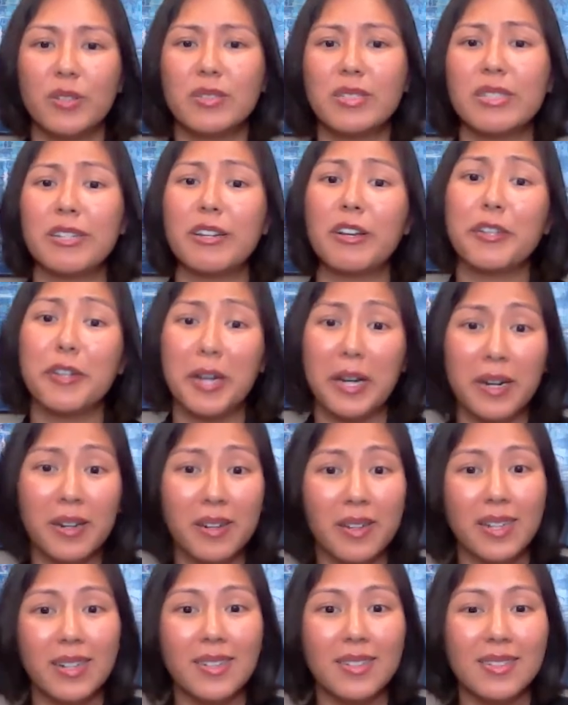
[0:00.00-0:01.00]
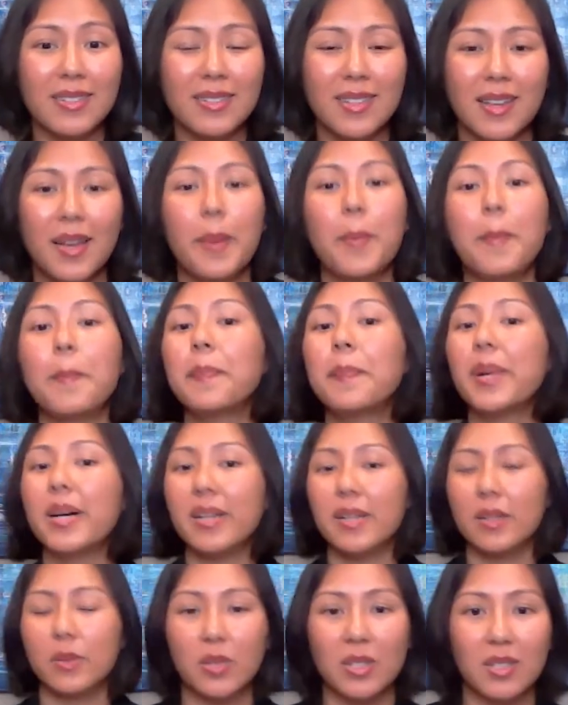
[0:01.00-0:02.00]
fears in other areas,
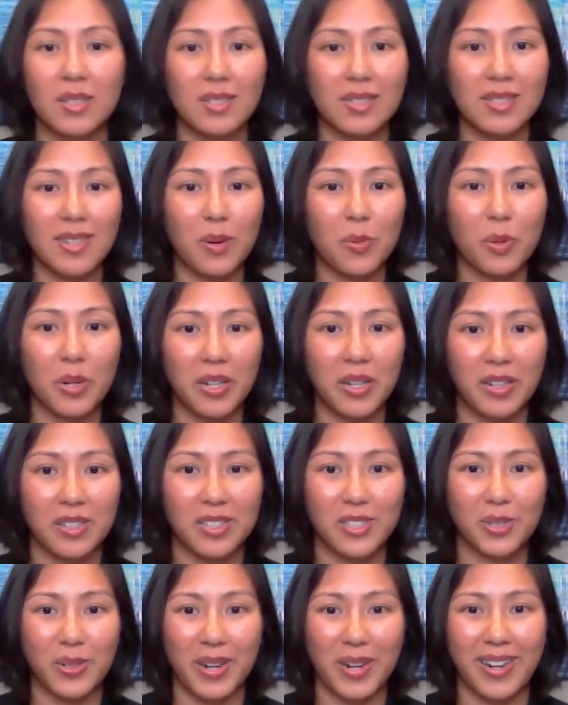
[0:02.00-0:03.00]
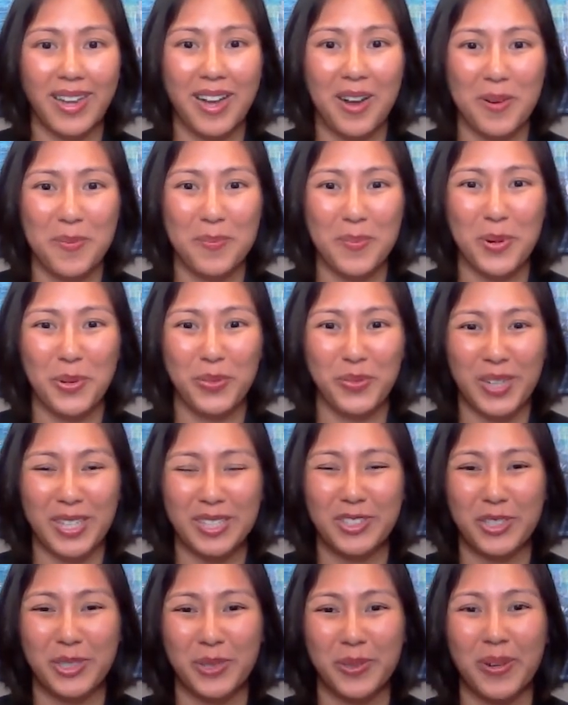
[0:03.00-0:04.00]
but in real estate, we're here to try to help
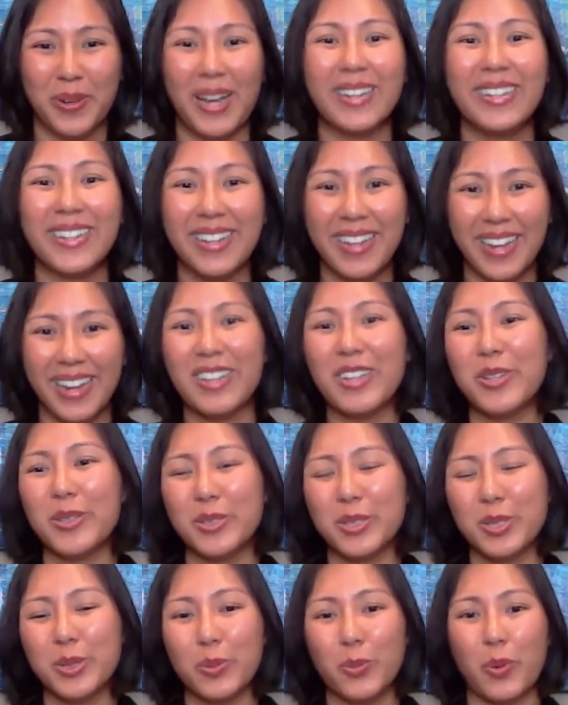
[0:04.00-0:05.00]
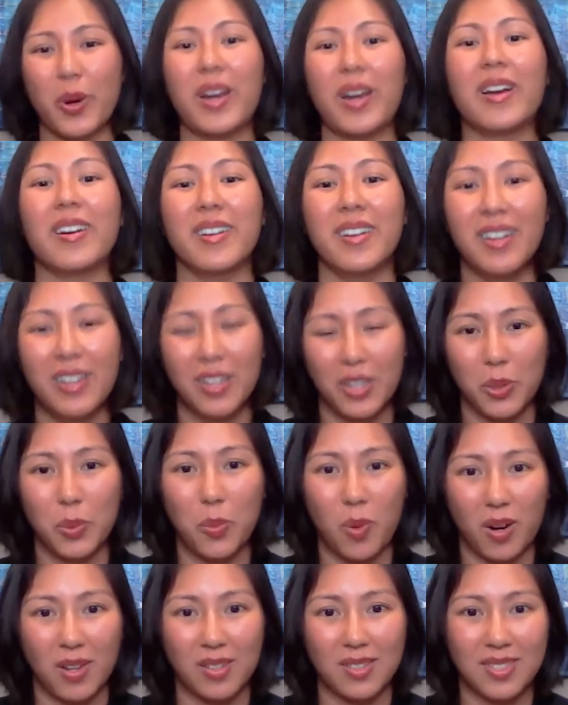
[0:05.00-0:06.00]
motivate you and get you to where
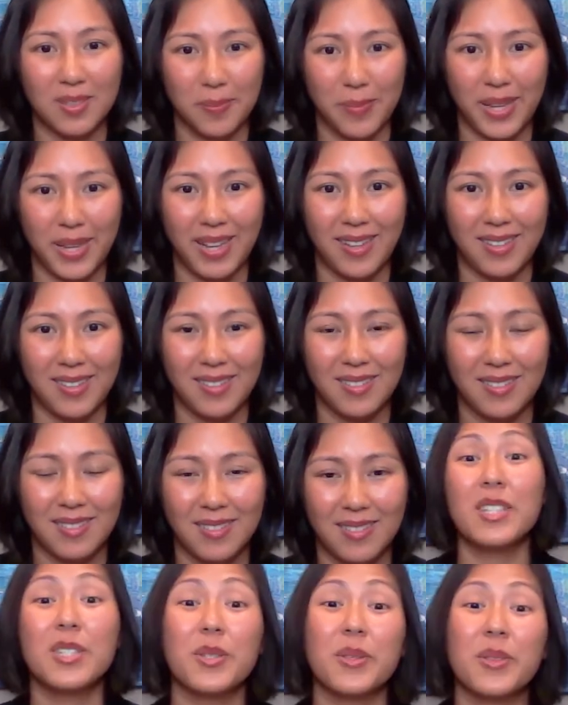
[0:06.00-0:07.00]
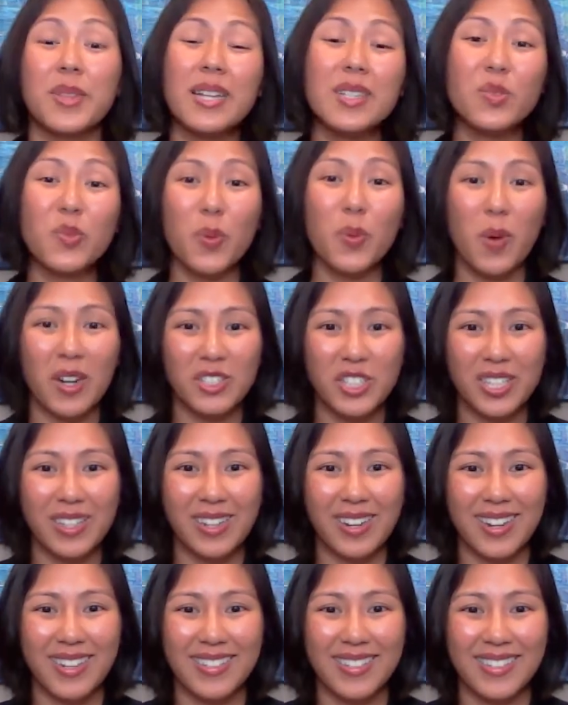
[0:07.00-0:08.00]
you want to be. So thanks for
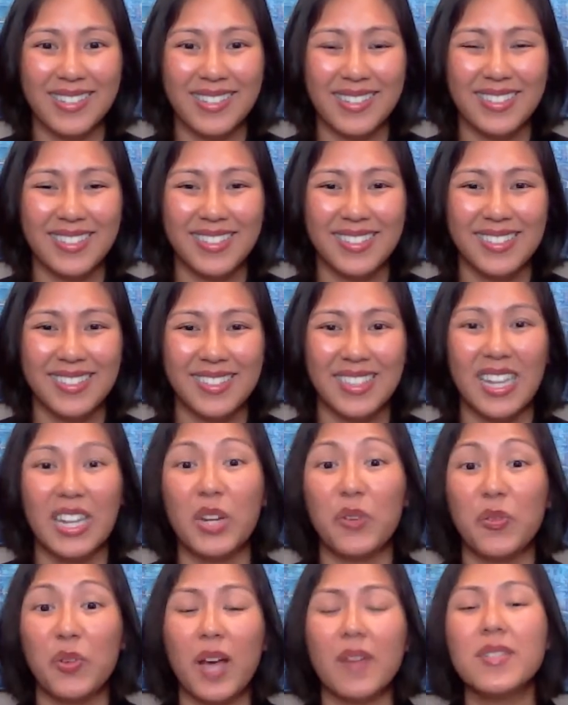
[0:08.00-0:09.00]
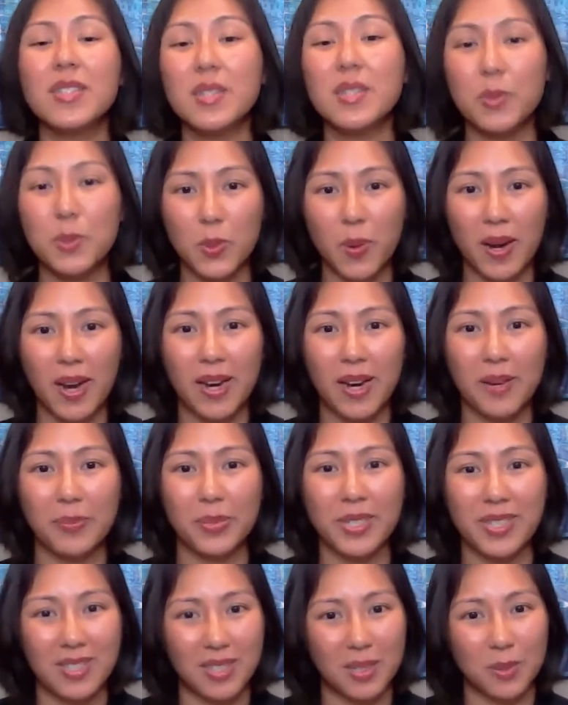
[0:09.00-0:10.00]
watching, guys. And if you haven't
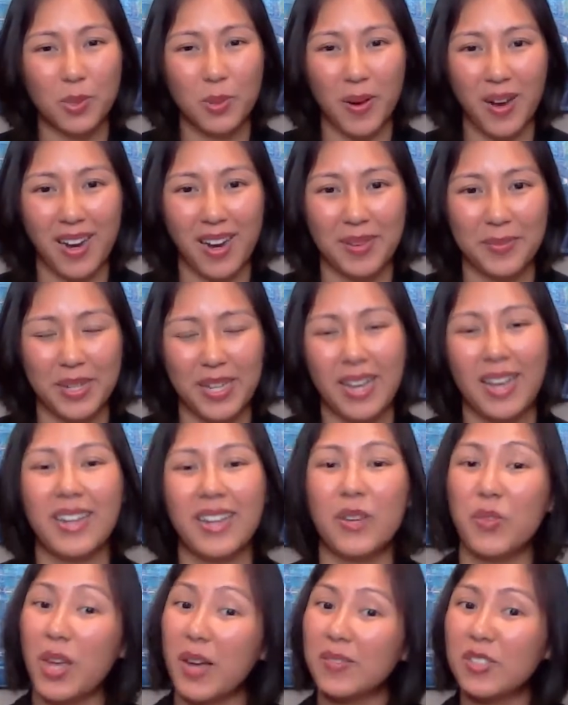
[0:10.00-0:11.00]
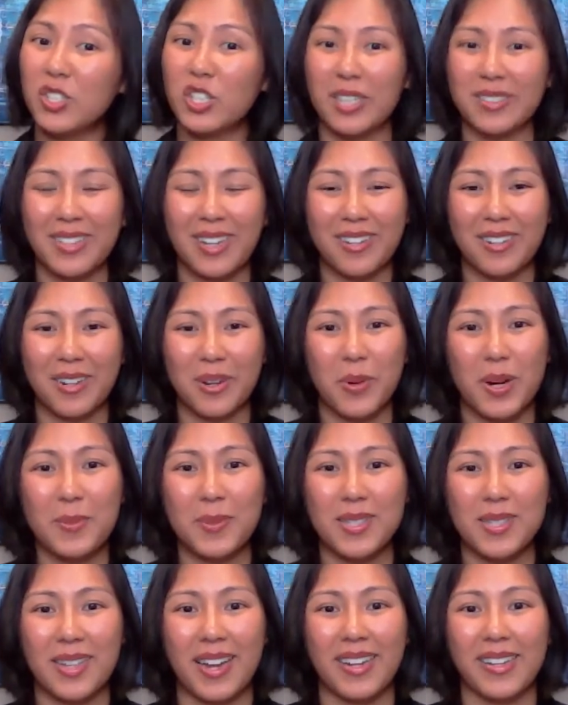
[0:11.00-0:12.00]
subscribed, please subscribe. And if you haven't checked out
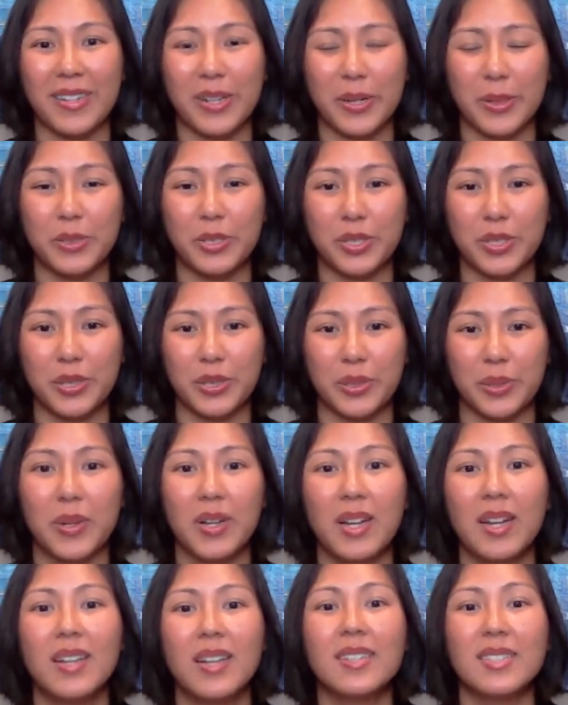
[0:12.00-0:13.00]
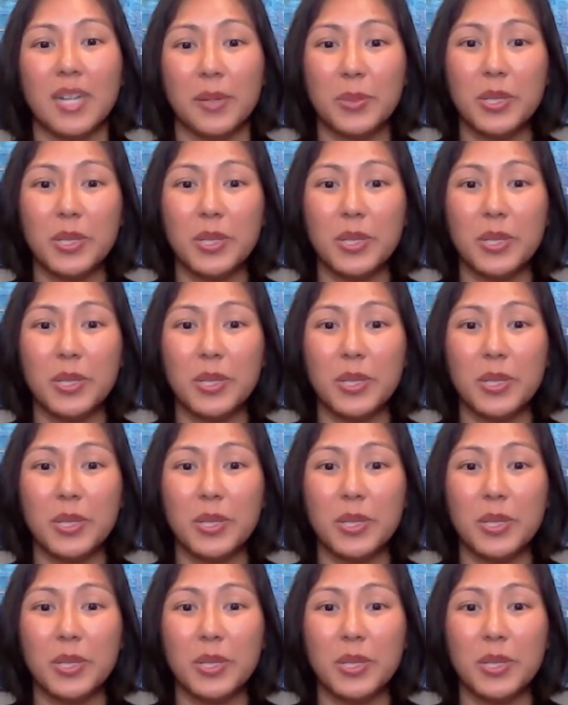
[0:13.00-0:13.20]
our website, go to